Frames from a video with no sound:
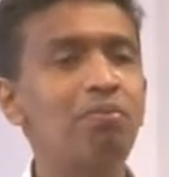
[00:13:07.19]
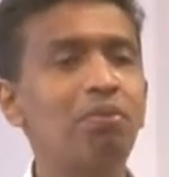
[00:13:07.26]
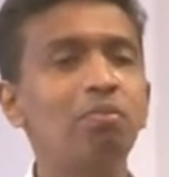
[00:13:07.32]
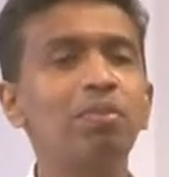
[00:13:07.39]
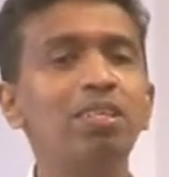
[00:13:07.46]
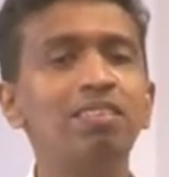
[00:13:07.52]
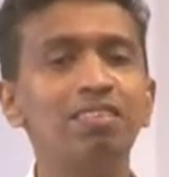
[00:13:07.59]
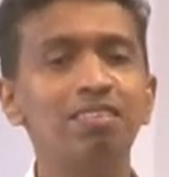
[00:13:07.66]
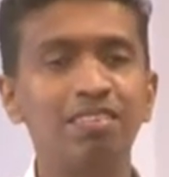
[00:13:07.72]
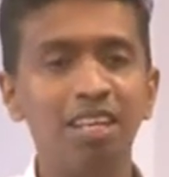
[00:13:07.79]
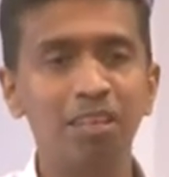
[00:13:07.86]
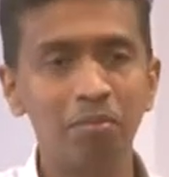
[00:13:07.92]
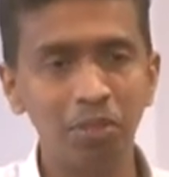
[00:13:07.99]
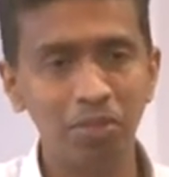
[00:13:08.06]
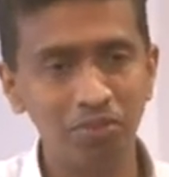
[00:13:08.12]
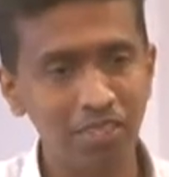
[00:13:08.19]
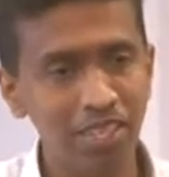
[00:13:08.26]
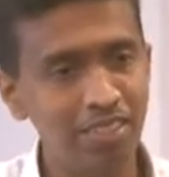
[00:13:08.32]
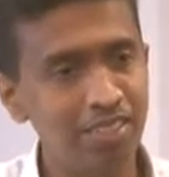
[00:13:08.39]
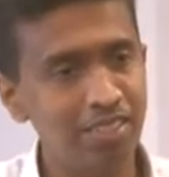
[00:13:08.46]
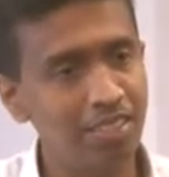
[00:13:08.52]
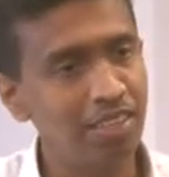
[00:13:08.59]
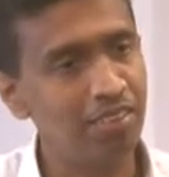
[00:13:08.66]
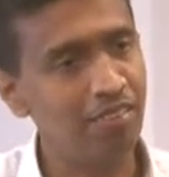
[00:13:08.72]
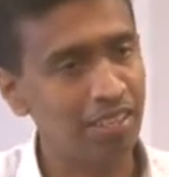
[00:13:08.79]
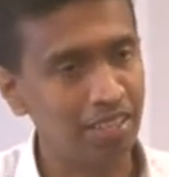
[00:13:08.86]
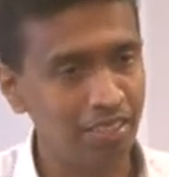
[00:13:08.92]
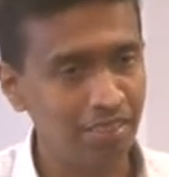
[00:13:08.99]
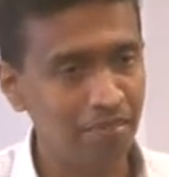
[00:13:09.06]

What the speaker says: from the statement of changes in equity.